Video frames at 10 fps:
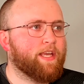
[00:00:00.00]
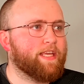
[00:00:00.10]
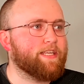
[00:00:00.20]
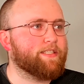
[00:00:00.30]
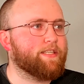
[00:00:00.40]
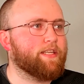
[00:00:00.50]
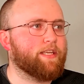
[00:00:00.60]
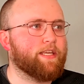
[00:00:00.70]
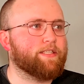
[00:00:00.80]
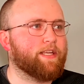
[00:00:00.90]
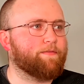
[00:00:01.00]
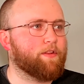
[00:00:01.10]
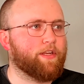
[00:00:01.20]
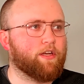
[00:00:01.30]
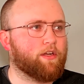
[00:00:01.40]
He's
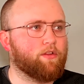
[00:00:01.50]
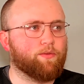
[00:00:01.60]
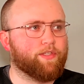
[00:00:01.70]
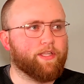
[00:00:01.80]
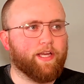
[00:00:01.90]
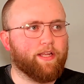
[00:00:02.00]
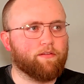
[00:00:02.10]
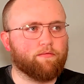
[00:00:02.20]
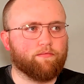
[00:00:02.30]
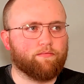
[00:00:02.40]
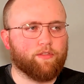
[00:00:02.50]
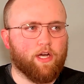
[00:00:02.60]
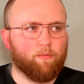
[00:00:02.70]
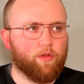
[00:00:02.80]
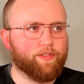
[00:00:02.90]
definitely not close to that
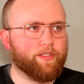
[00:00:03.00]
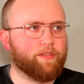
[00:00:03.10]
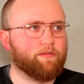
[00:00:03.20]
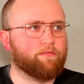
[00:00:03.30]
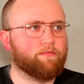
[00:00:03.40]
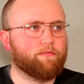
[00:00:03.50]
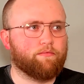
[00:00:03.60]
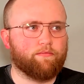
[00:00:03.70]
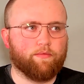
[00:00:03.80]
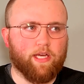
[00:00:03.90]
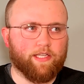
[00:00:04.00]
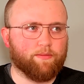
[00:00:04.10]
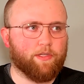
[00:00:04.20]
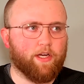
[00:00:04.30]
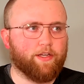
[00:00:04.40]
Tom Wilson,
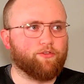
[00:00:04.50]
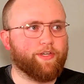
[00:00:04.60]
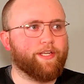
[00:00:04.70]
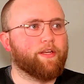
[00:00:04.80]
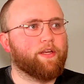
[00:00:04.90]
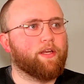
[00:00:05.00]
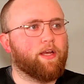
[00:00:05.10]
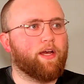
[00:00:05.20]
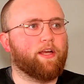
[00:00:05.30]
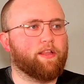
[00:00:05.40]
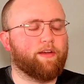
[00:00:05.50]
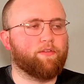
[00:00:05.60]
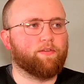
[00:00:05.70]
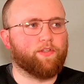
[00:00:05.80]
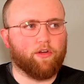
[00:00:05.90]
Nazem Kadri
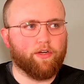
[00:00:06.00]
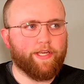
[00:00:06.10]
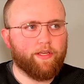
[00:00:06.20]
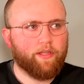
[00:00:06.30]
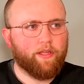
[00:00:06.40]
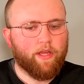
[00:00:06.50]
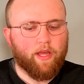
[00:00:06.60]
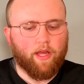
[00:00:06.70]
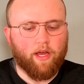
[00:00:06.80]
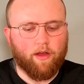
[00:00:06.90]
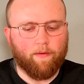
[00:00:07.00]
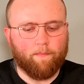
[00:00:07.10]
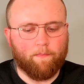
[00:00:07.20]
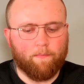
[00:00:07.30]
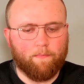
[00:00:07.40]
level of dirty.
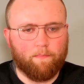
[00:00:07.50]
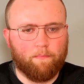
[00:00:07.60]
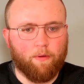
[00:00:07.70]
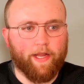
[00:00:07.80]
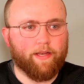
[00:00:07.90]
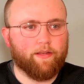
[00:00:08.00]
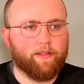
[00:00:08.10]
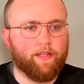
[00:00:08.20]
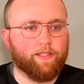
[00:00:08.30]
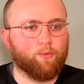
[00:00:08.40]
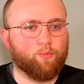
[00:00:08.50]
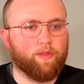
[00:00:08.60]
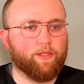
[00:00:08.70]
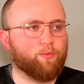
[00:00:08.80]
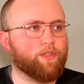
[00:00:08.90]
But
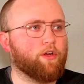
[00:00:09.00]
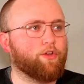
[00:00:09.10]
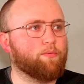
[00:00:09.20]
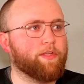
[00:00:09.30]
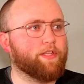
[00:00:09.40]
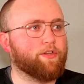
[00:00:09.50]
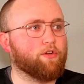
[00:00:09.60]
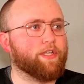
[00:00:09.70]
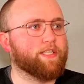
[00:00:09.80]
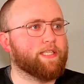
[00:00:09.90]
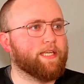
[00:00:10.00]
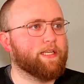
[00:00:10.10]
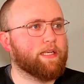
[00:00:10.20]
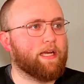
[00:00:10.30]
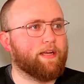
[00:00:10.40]
this was arguably the dirtiest
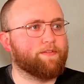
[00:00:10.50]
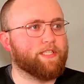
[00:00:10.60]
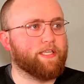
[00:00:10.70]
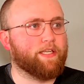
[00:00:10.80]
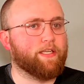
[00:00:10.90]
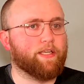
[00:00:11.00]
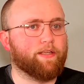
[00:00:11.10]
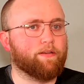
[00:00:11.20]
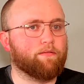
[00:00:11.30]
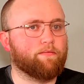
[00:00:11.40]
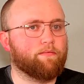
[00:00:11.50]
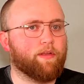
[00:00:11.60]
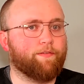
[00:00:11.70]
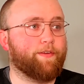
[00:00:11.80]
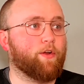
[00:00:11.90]
hit I've seen in
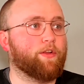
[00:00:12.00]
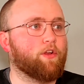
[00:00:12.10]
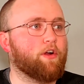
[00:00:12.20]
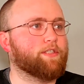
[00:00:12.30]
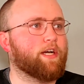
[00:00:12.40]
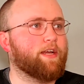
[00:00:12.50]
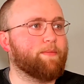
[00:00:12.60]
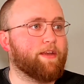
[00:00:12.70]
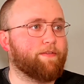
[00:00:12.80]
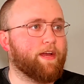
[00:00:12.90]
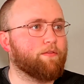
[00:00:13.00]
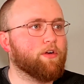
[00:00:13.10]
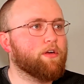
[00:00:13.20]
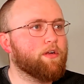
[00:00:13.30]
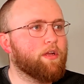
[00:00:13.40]
a very long time, if ever.